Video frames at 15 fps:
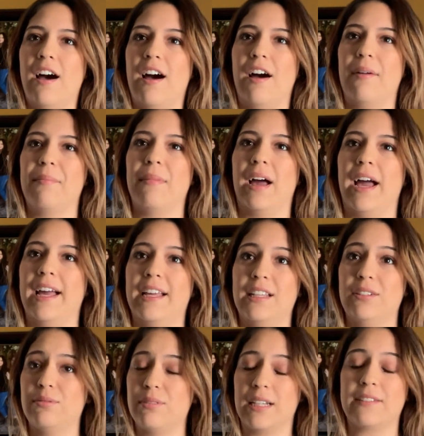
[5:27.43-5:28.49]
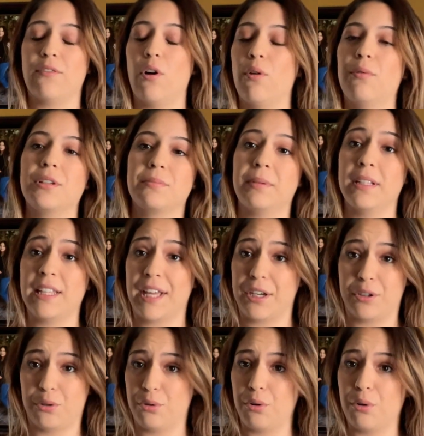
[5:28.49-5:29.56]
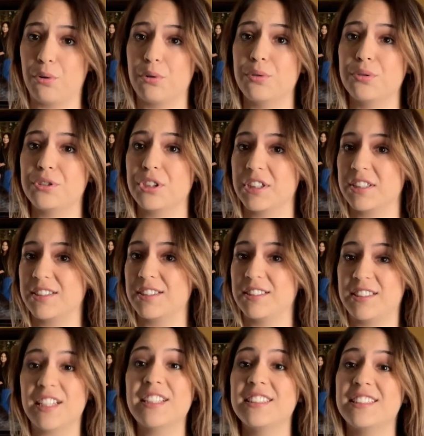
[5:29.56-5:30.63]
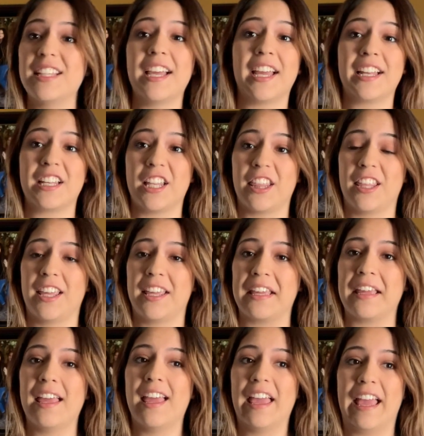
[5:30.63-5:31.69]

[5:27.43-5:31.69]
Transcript: um, I have always been that girl who just didn't say anything.